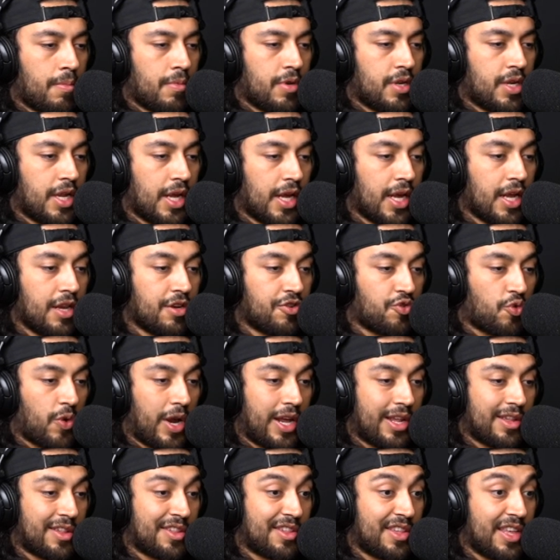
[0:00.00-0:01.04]
Dickens
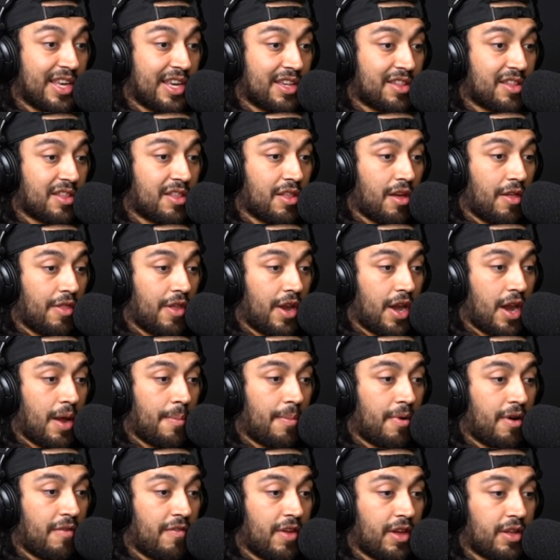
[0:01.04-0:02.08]
ranks 6th on the
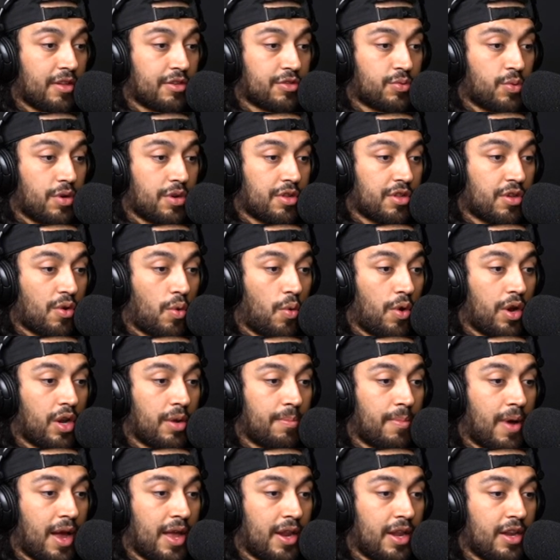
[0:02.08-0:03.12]
number of English words coined
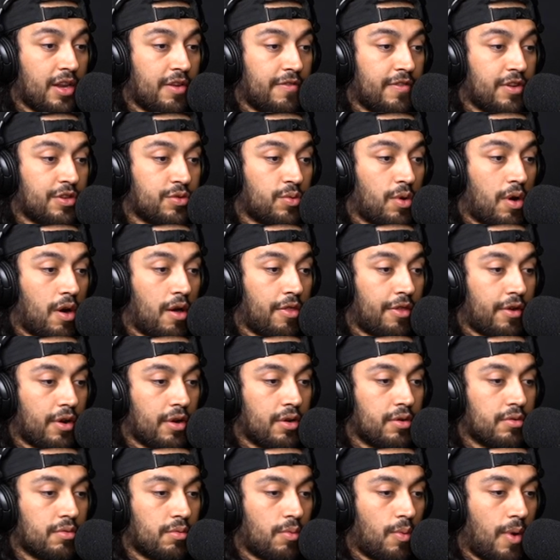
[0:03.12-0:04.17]
by an individual author.
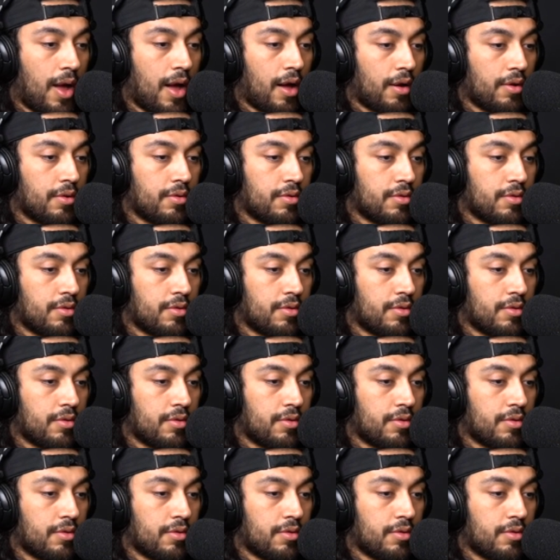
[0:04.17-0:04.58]
Wow.